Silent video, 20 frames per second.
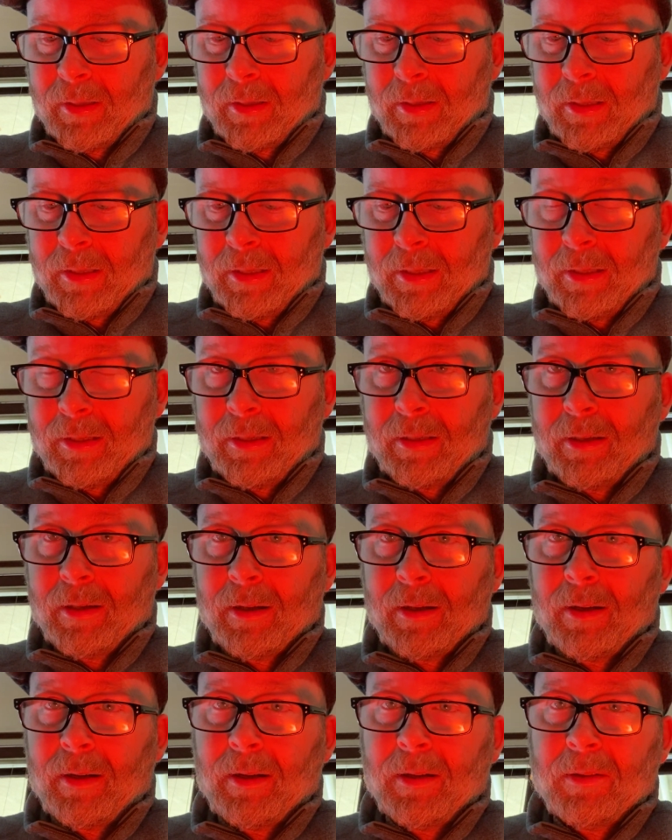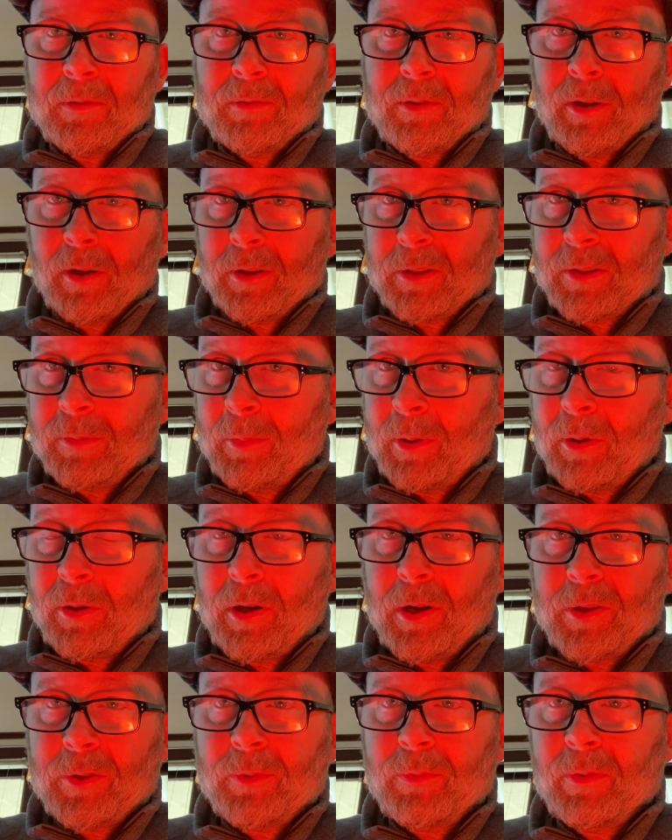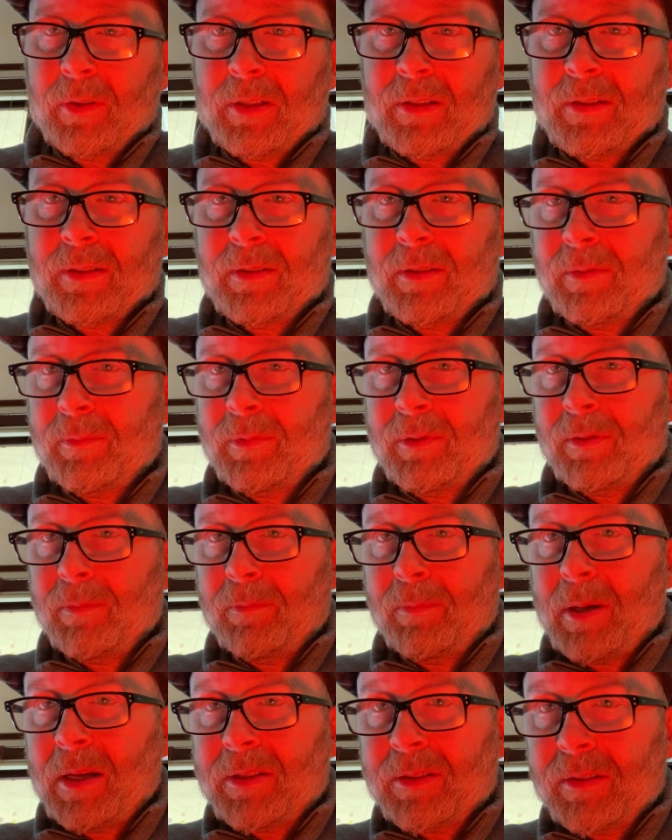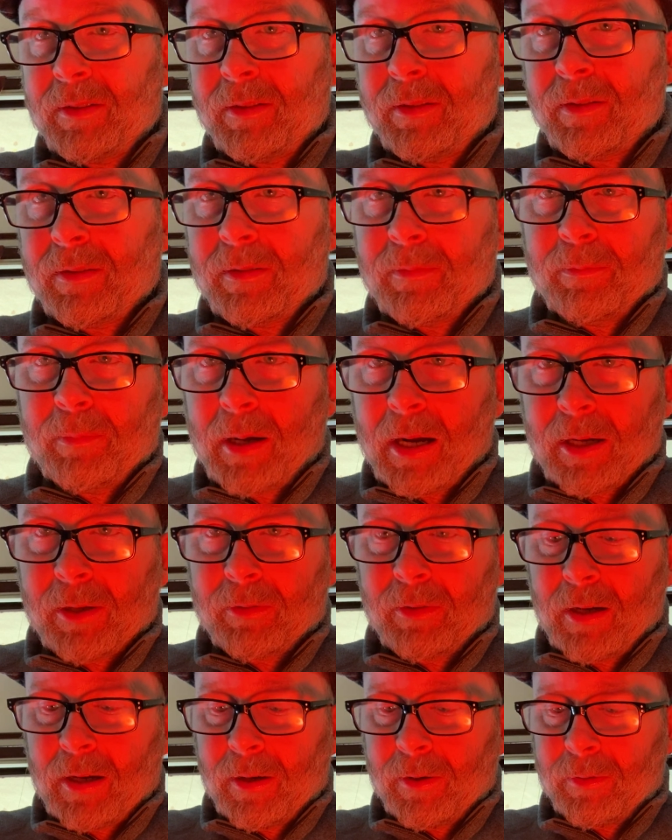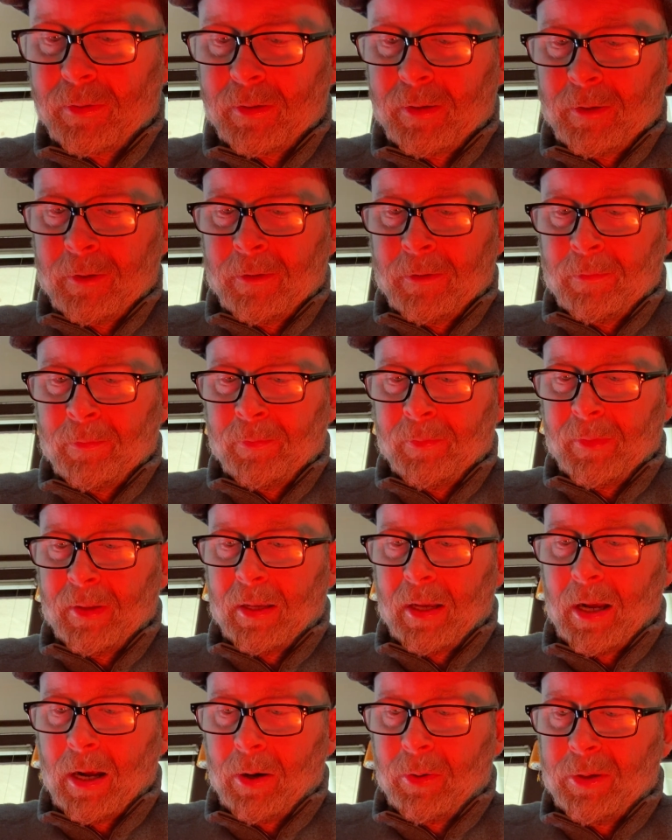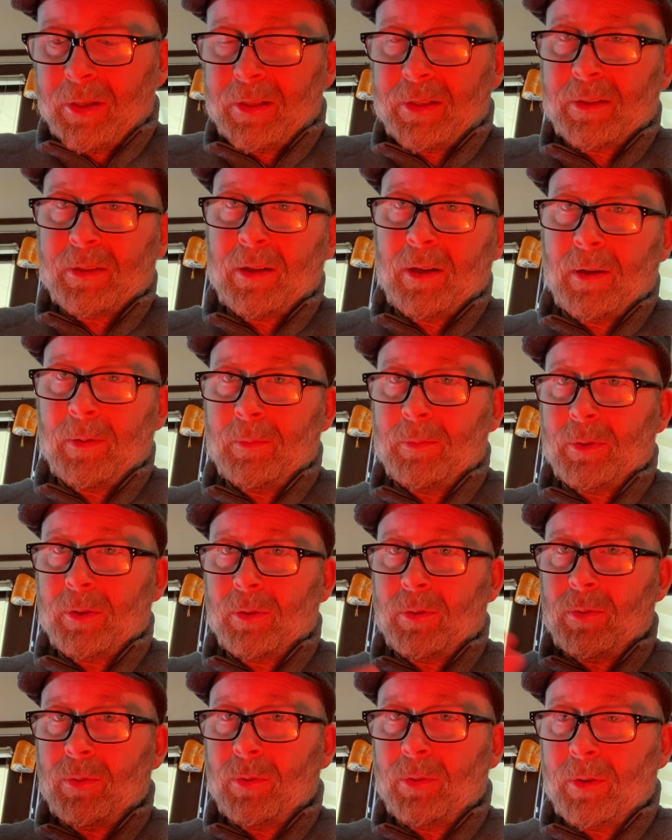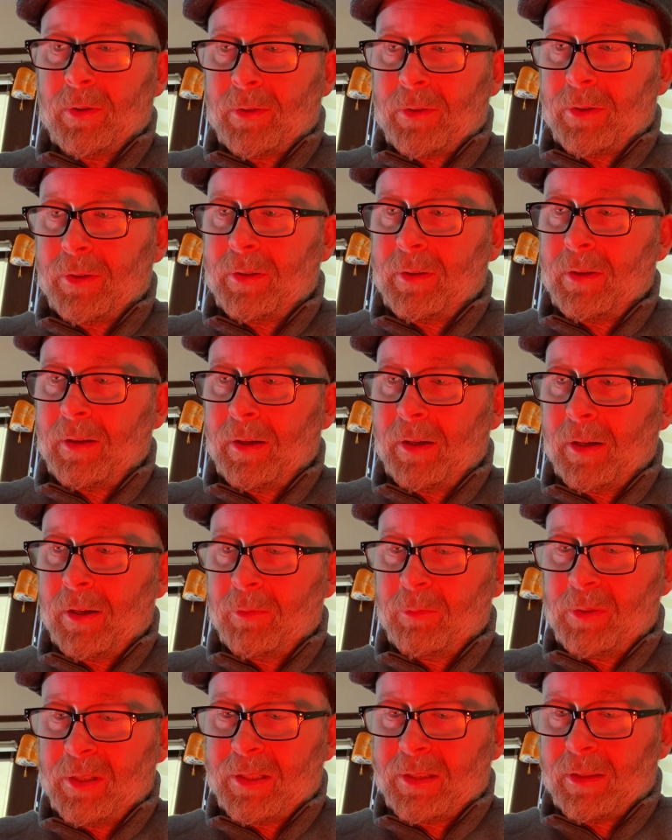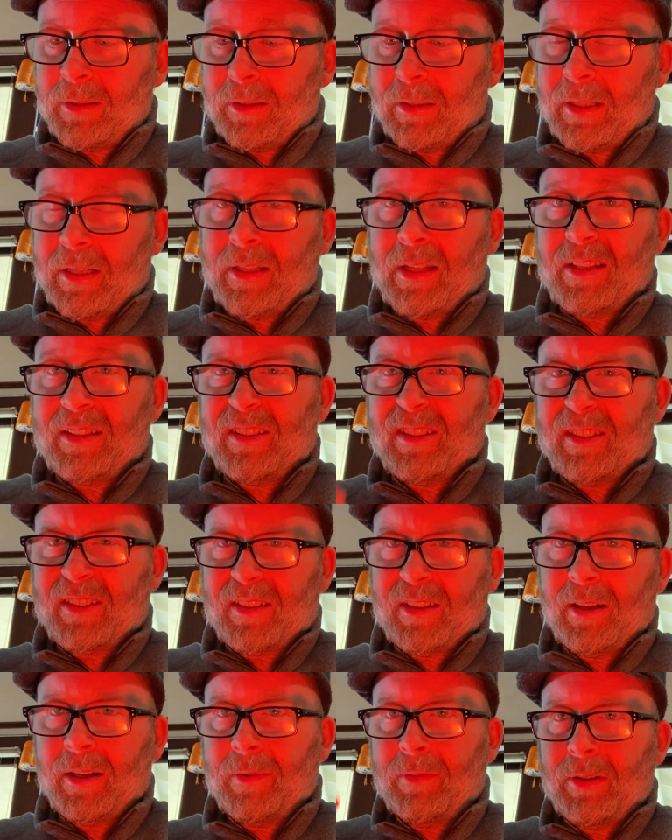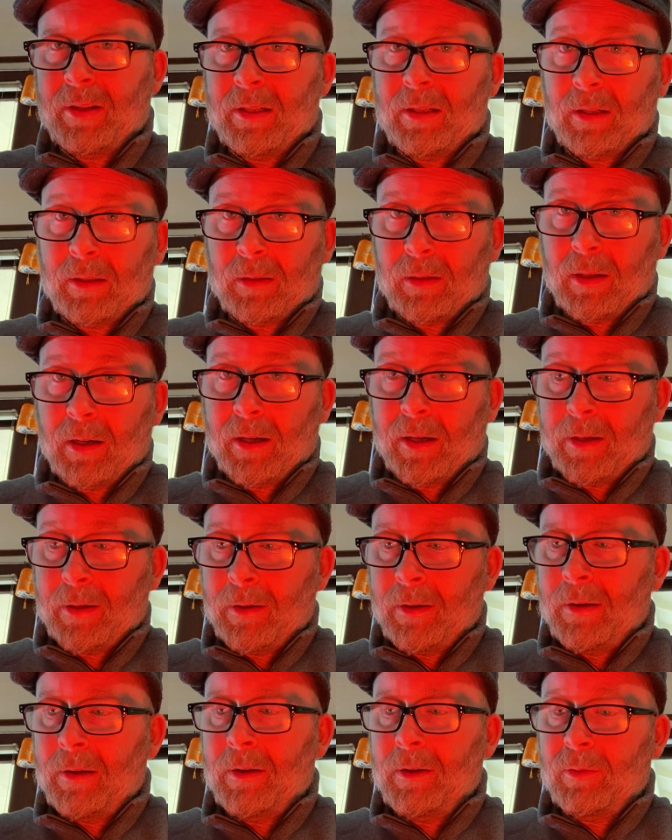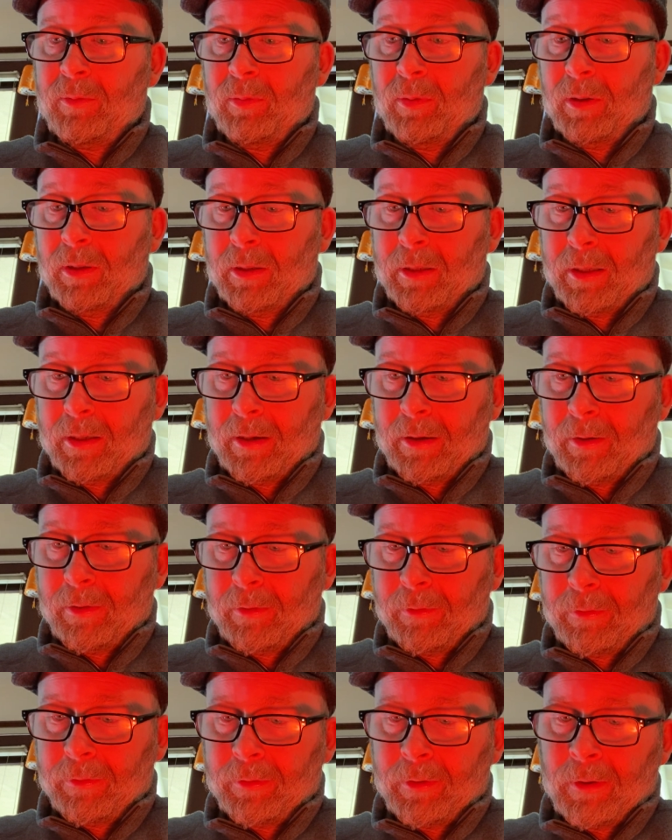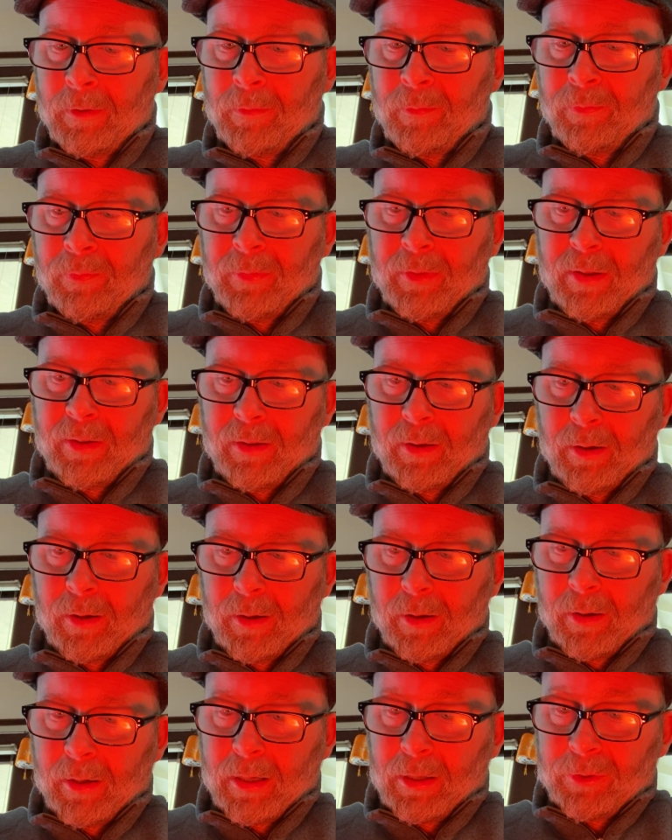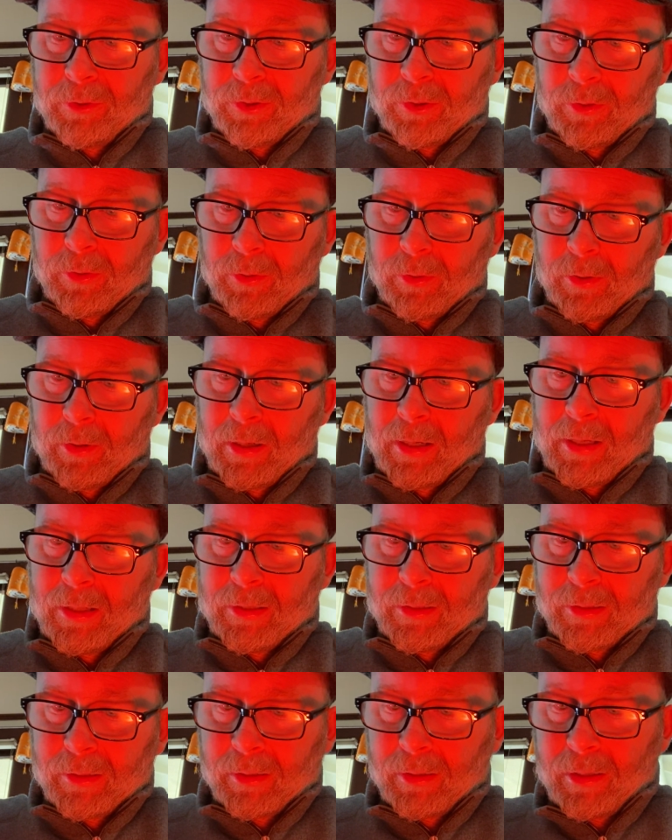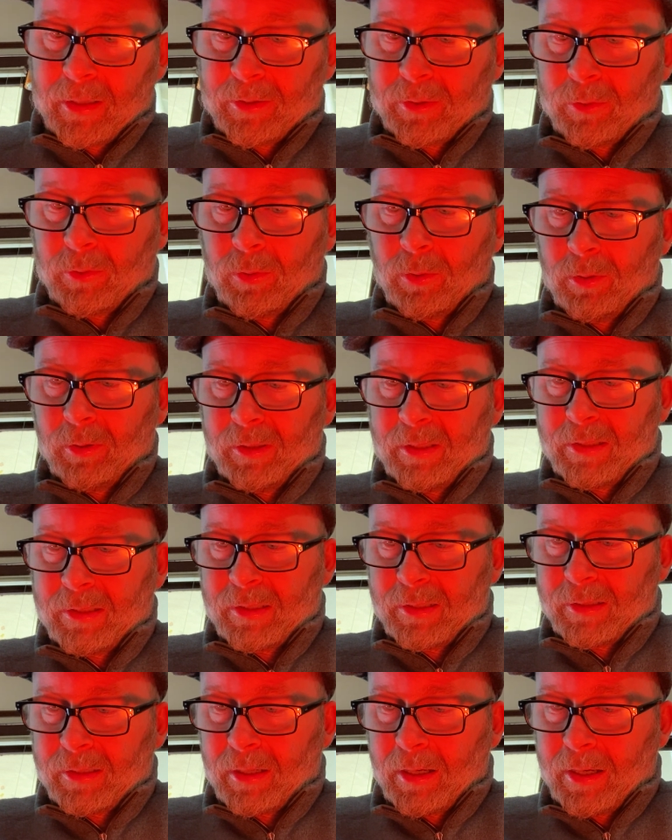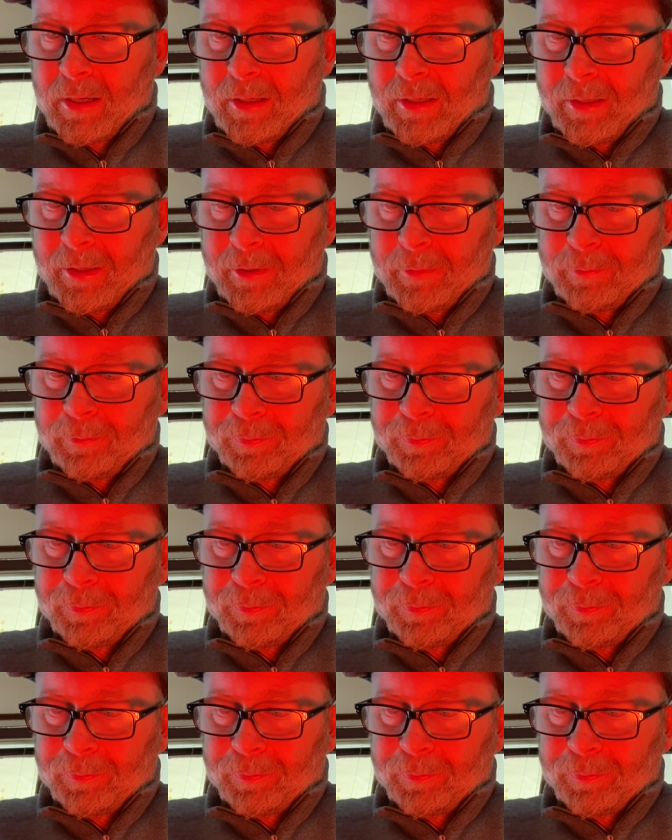He talks about Osric's peasant background, how he's come to court recently, and that's a sign of the decline, really, of Elsinore as a courtly society.